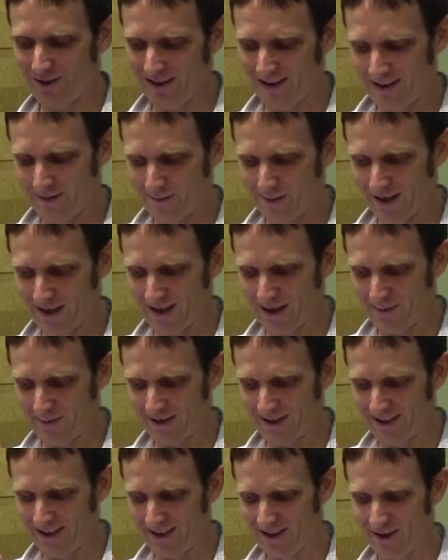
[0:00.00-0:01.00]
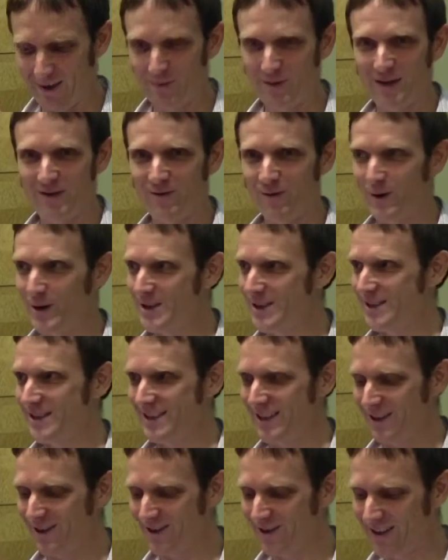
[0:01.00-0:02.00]
And they'd pick it up, and suddenly there'd be a voice on
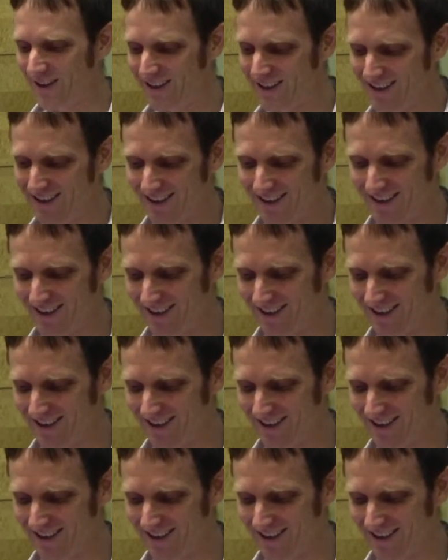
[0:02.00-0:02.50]
the other end.